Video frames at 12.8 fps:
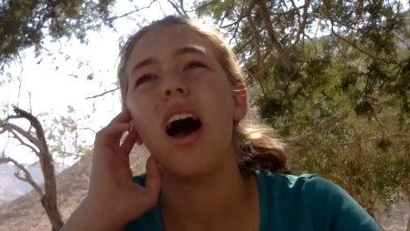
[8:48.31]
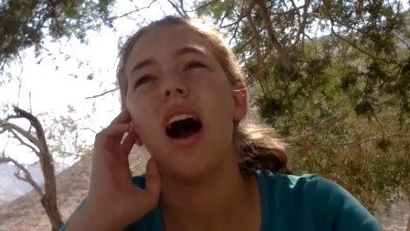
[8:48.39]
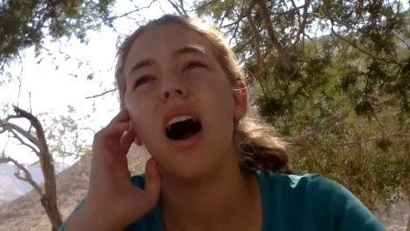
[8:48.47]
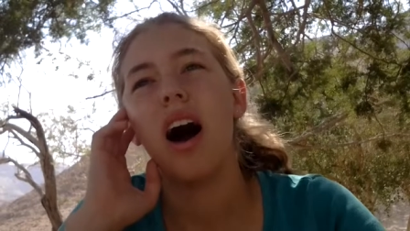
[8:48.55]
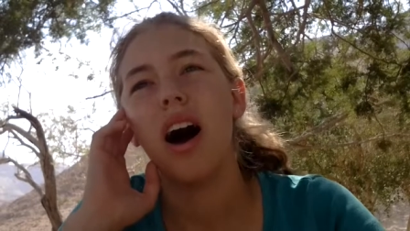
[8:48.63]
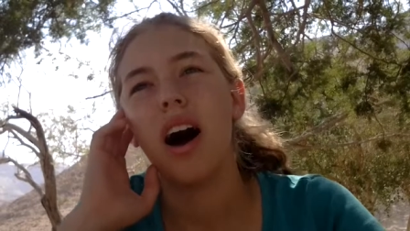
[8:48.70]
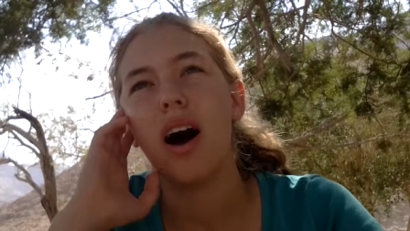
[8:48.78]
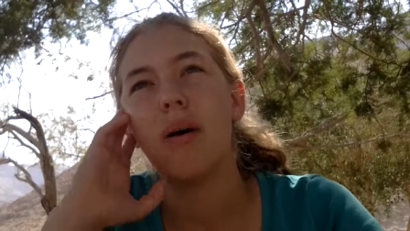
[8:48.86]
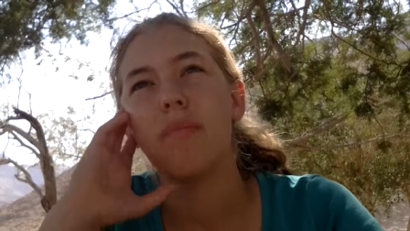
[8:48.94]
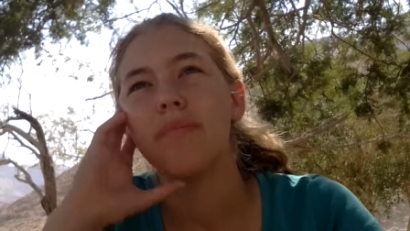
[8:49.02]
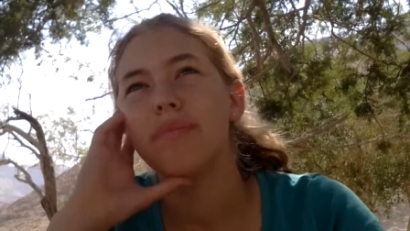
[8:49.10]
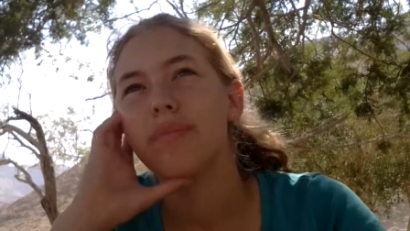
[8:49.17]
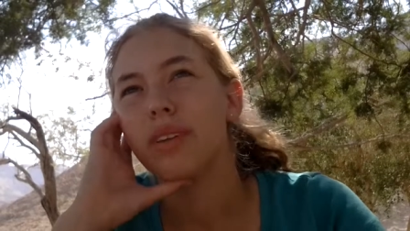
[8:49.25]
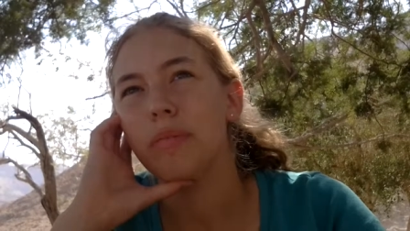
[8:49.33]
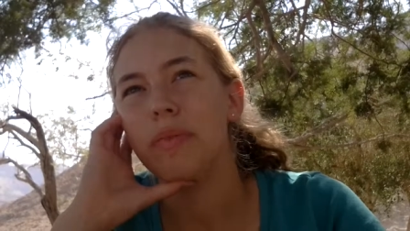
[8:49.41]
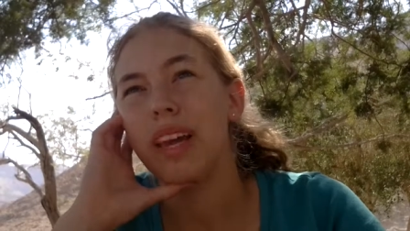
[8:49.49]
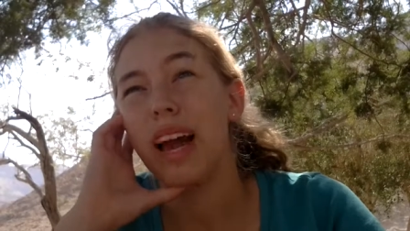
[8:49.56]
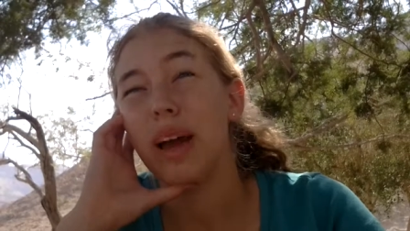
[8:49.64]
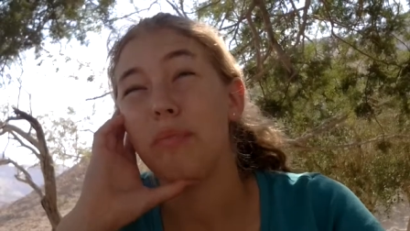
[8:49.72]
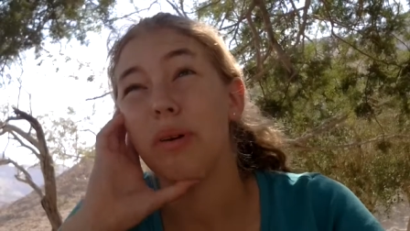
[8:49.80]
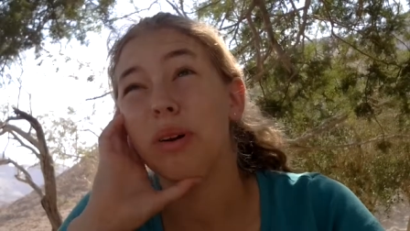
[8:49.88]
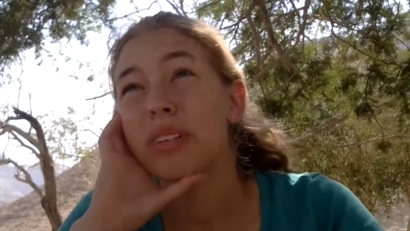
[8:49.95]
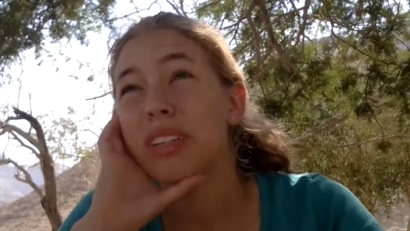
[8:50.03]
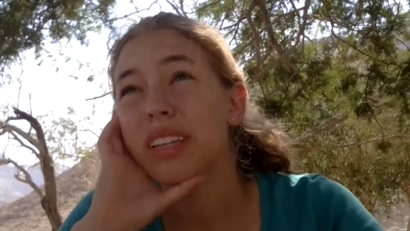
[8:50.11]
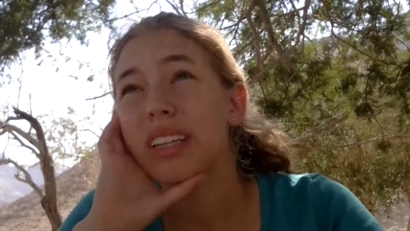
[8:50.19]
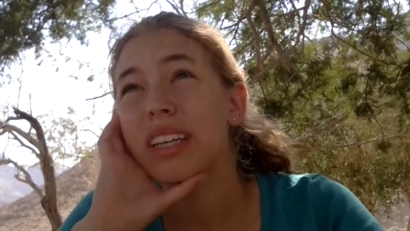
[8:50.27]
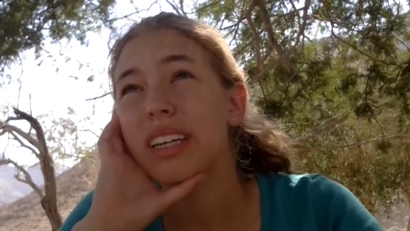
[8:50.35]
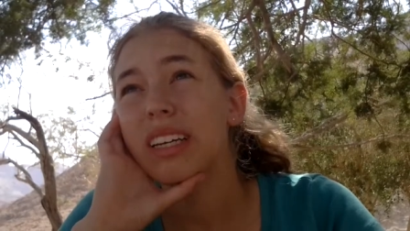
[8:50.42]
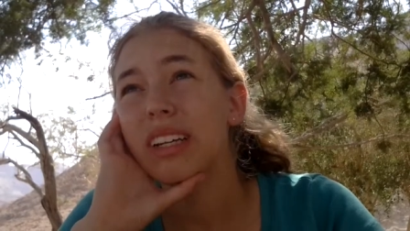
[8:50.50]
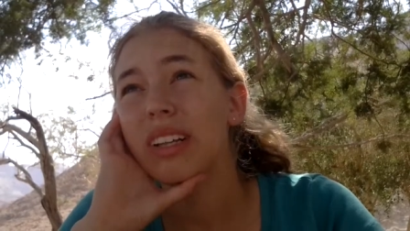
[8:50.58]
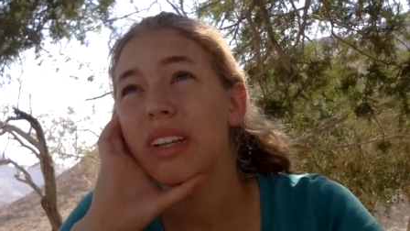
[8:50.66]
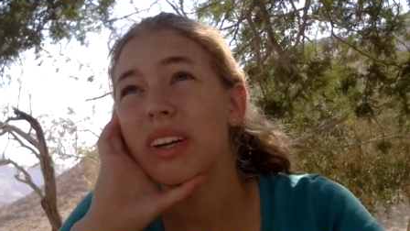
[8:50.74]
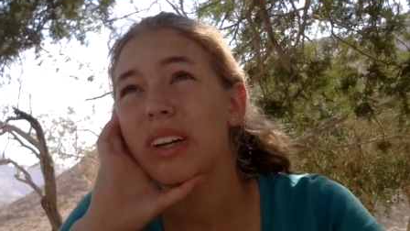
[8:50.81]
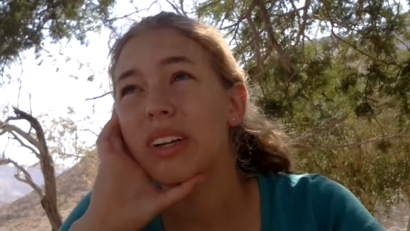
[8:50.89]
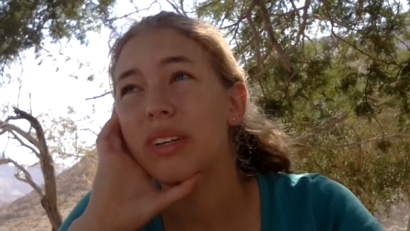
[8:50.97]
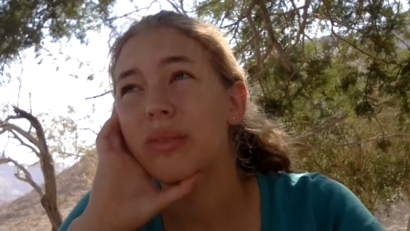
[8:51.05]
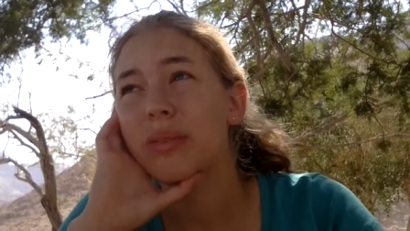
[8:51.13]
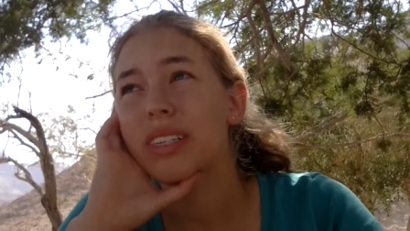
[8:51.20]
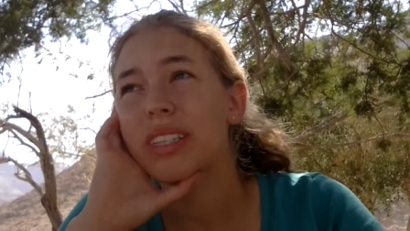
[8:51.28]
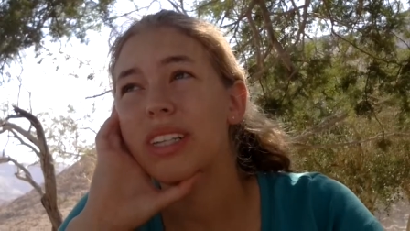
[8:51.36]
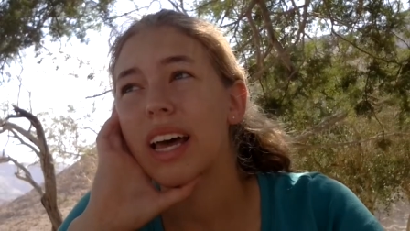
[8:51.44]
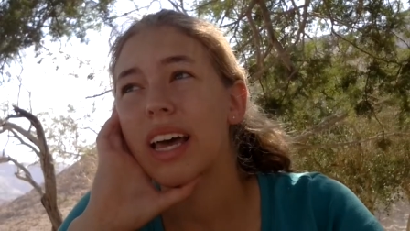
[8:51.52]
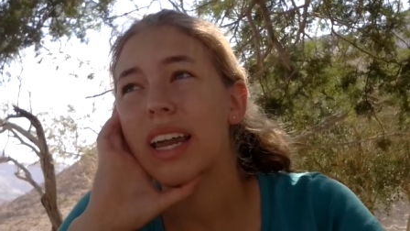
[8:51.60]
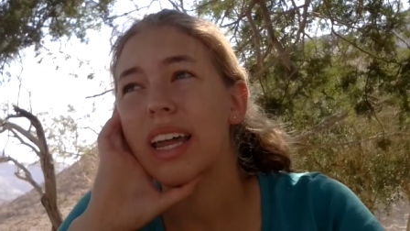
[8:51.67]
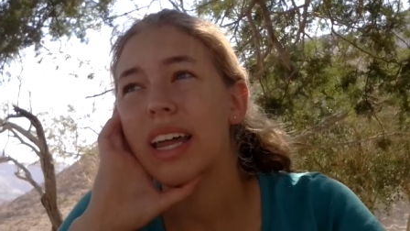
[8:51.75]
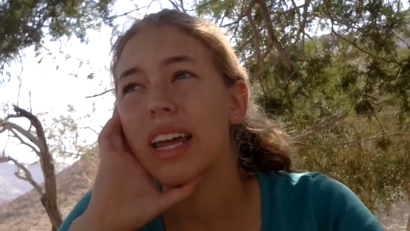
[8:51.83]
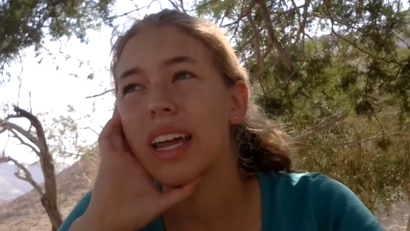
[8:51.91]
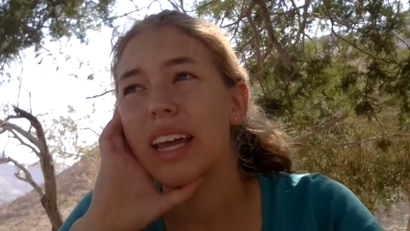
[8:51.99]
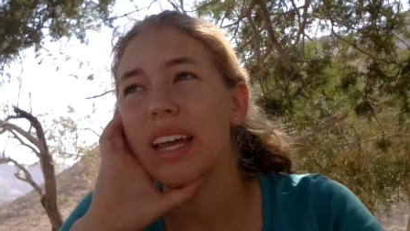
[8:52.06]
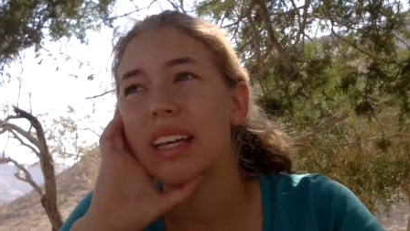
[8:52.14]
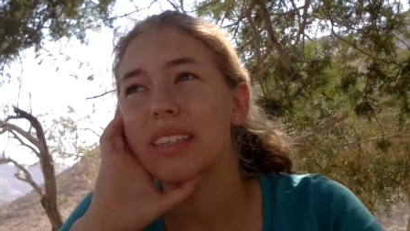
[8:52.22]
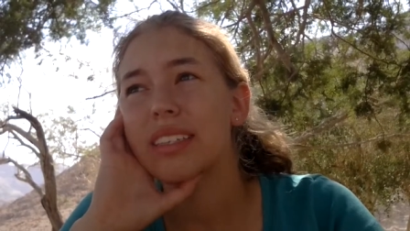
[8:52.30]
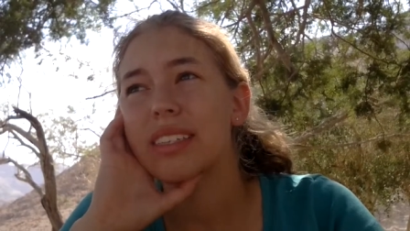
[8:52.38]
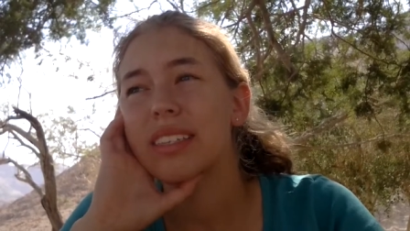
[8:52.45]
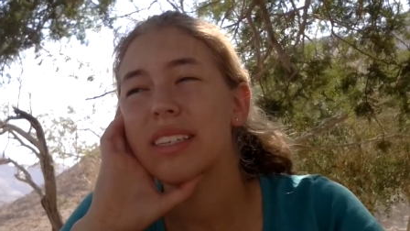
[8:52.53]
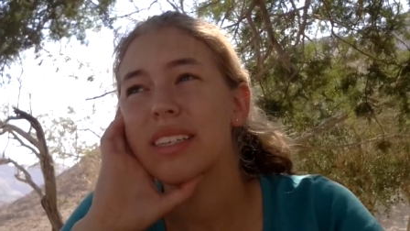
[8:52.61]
um, something I personally learned was that it's,